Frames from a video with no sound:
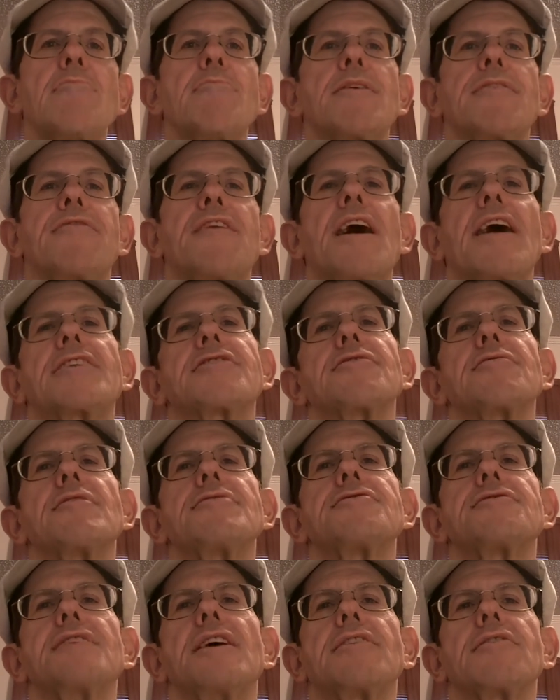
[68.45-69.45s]
But facts are
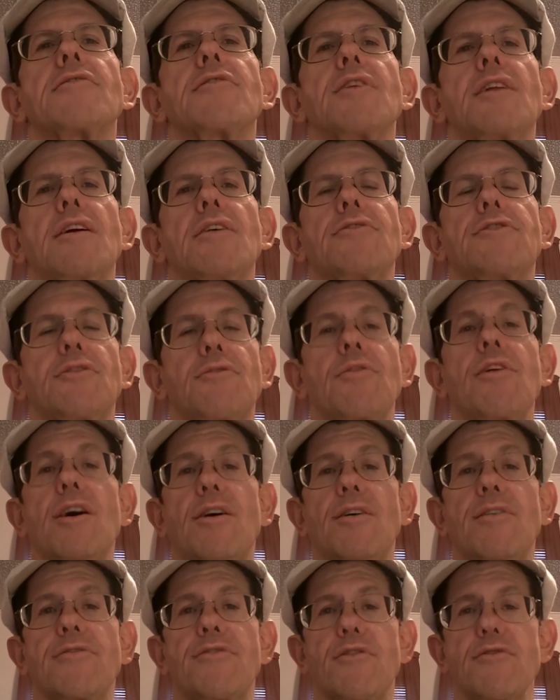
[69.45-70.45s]
incidental to
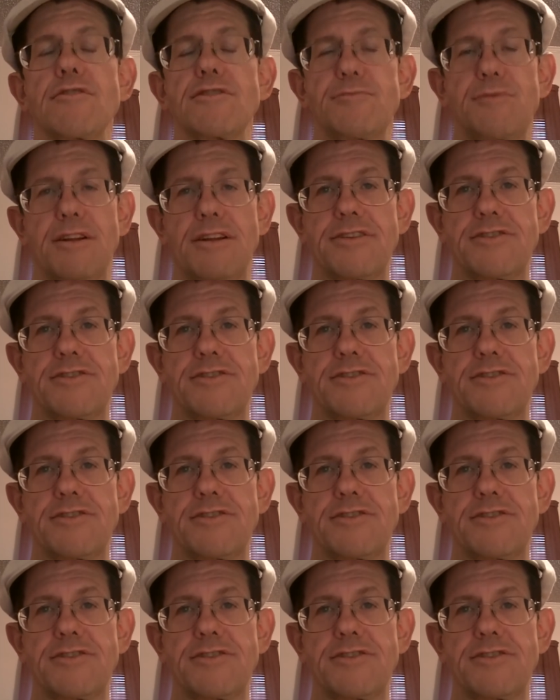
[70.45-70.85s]
law enforcement,